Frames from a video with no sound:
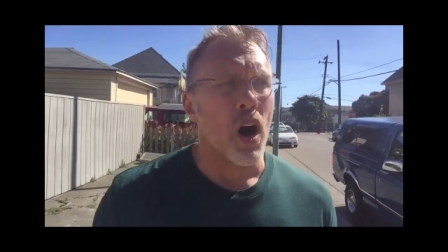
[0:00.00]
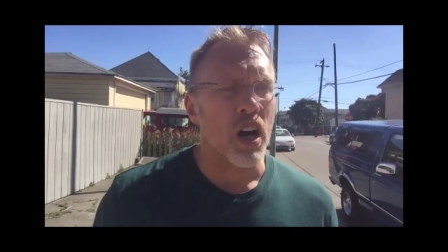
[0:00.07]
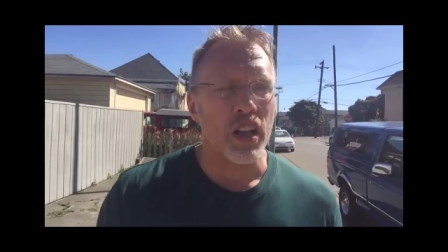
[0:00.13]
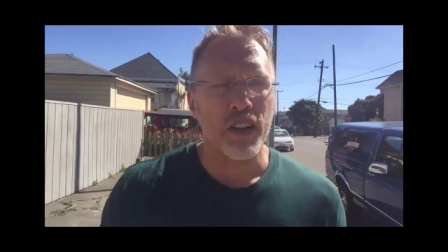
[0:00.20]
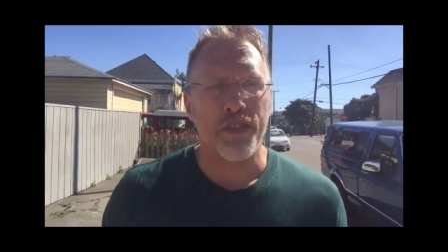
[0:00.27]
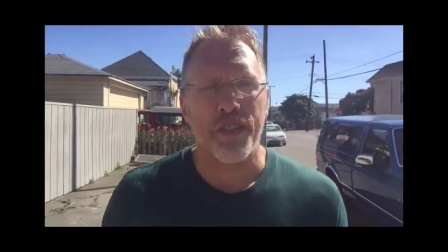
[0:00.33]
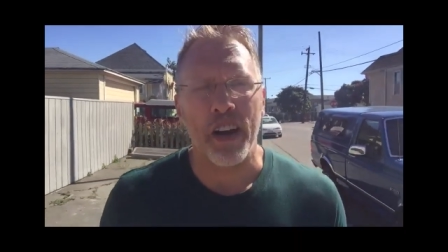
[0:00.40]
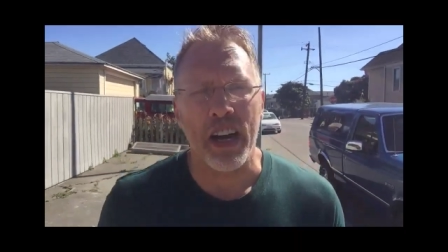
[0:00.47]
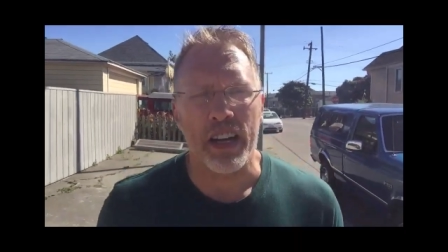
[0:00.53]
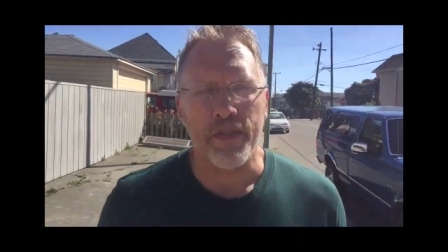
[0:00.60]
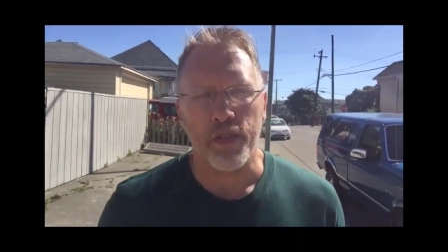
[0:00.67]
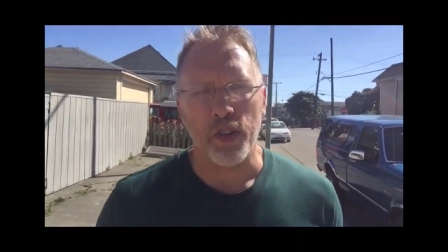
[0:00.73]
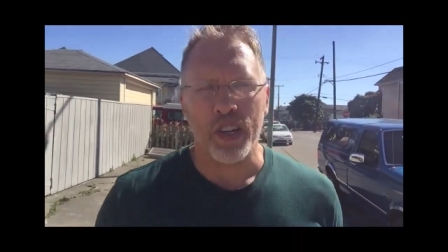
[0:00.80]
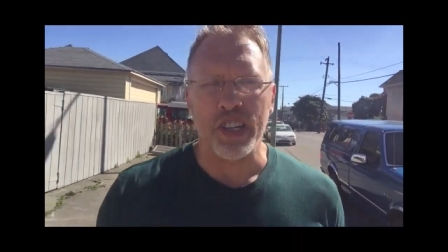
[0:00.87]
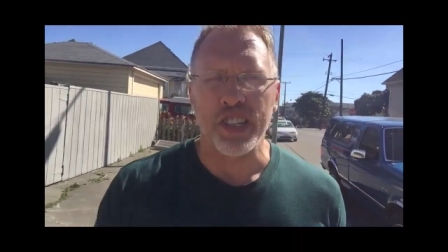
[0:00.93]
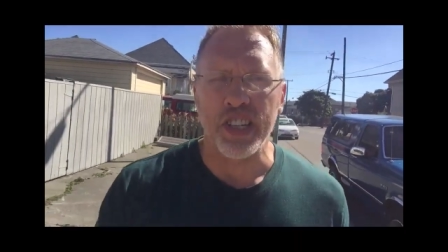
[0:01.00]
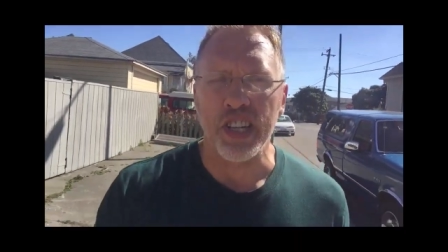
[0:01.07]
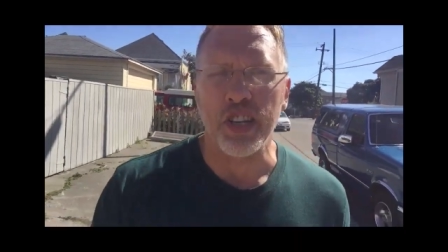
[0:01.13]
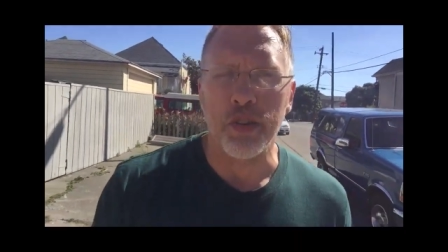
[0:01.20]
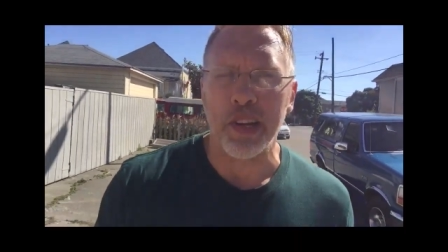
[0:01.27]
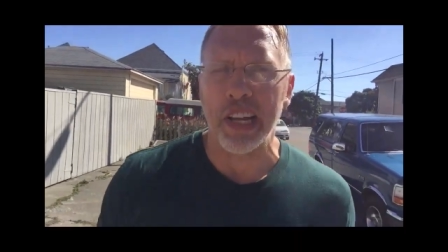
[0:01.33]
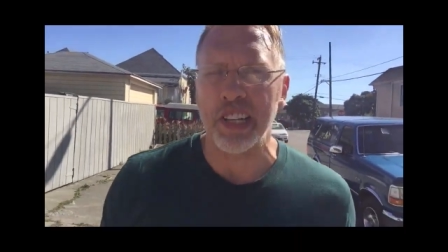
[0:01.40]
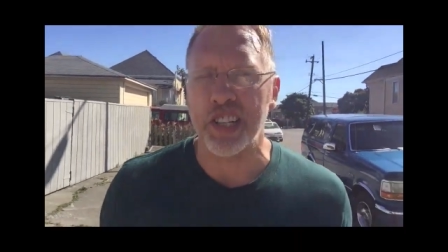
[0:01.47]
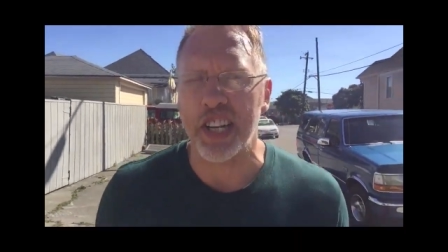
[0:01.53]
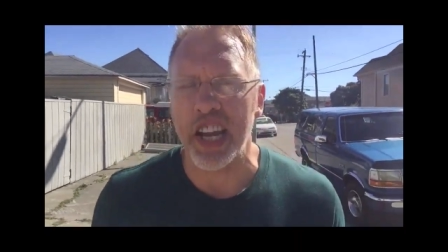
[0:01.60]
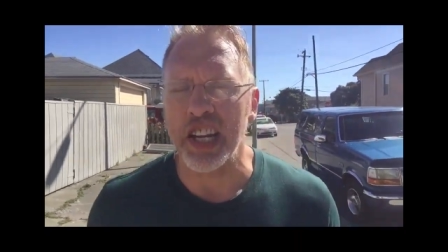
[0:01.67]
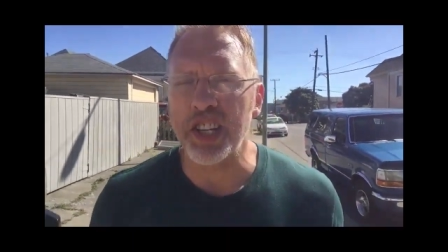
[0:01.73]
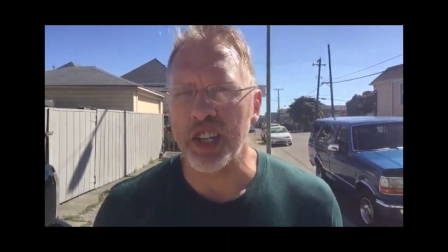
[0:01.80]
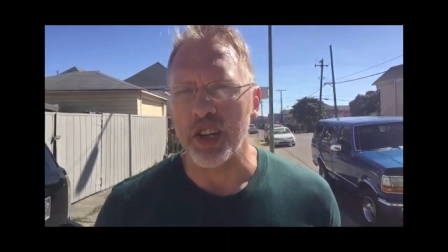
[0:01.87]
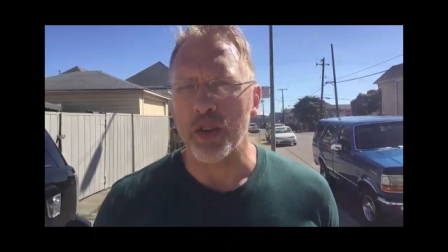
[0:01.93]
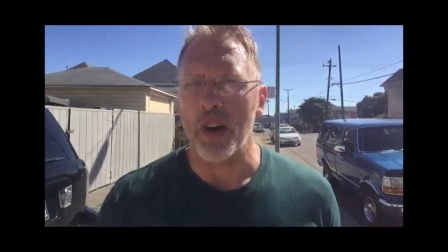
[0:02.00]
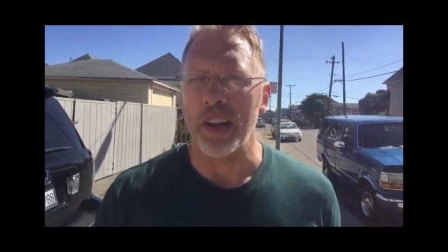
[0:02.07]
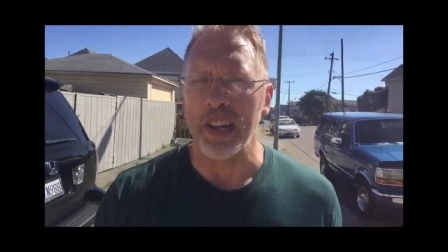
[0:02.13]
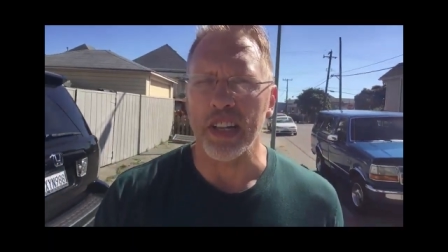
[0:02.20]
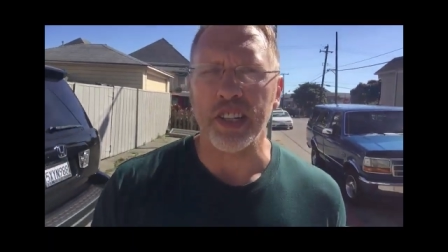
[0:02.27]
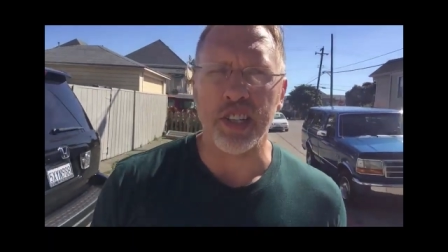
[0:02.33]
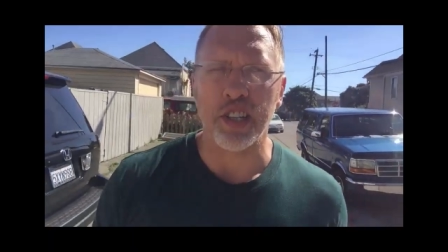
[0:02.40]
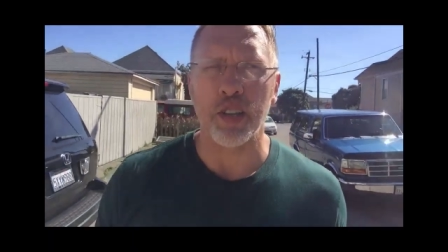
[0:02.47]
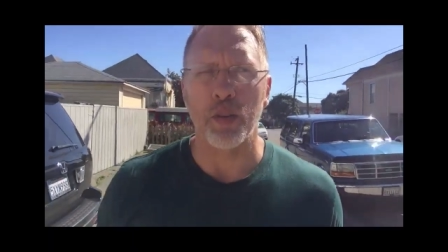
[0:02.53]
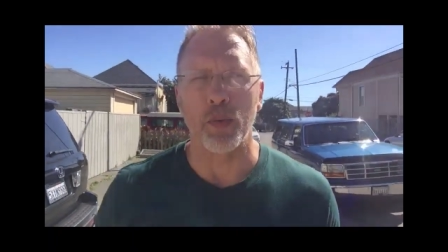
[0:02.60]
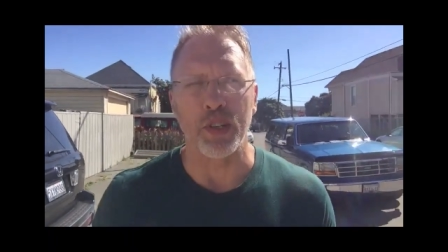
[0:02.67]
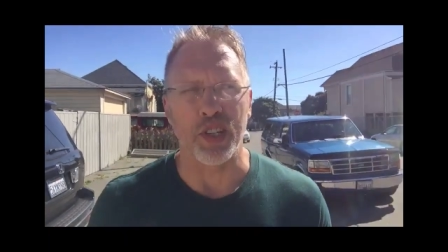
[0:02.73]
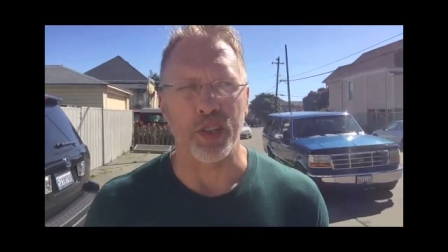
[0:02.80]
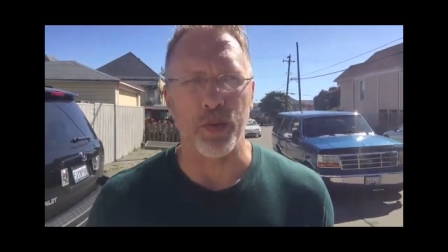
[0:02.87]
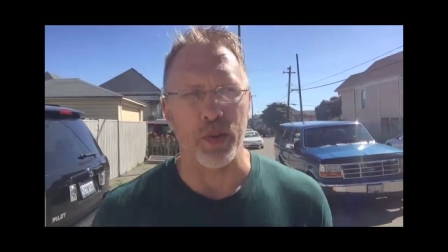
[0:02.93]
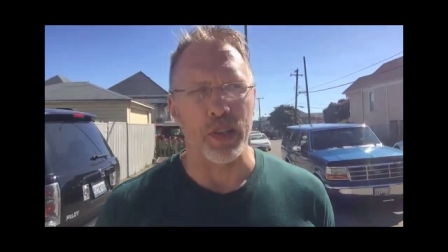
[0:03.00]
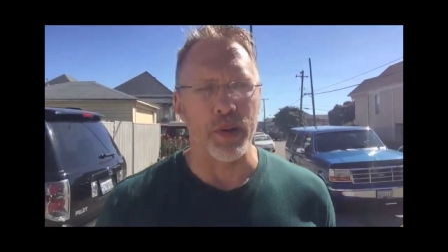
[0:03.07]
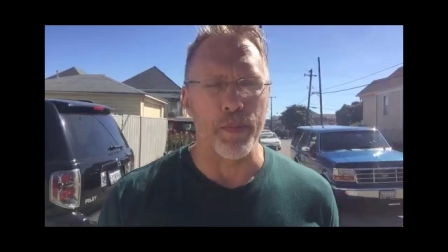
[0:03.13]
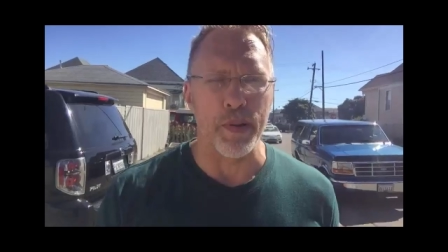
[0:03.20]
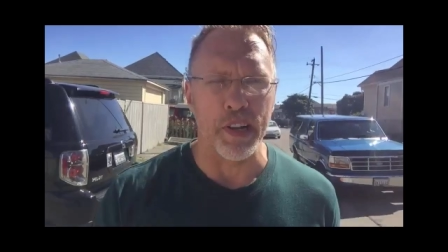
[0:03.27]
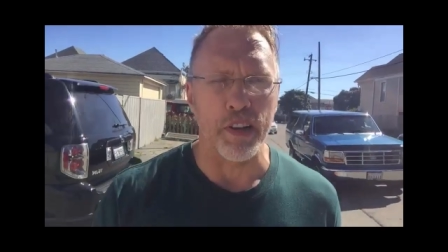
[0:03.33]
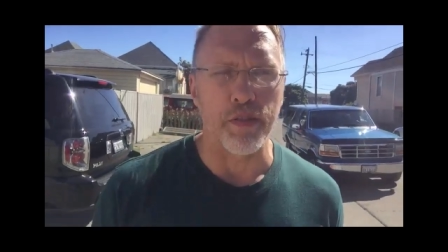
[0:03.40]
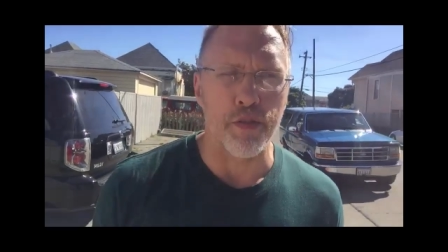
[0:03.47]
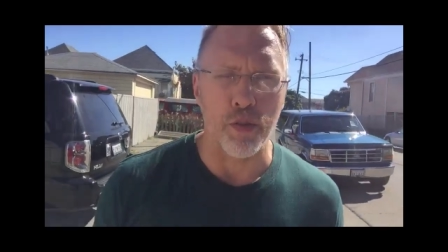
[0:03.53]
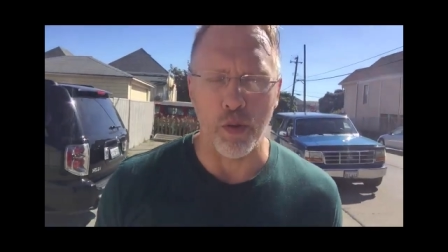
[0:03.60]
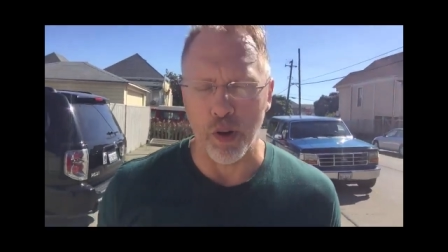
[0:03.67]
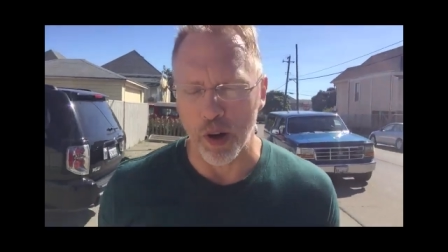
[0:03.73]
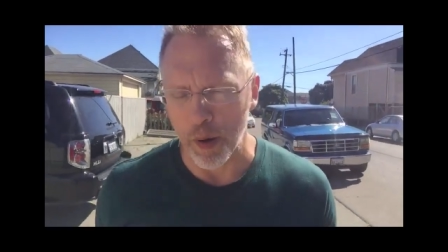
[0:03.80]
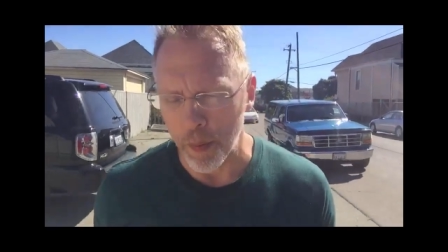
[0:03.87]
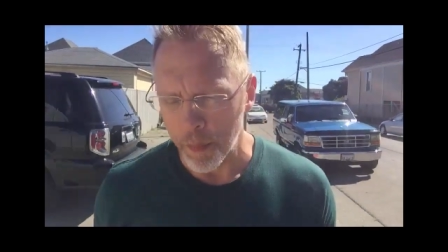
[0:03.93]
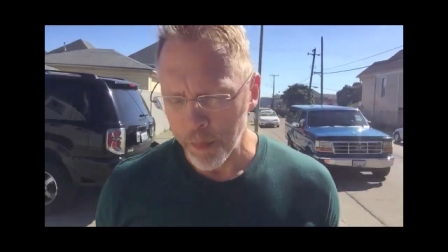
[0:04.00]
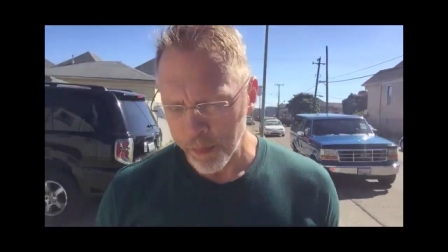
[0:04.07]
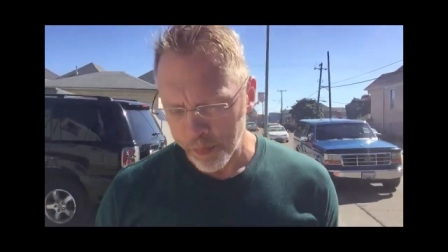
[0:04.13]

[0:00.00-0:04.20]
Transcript: qualify for continuing education credits, which is really big for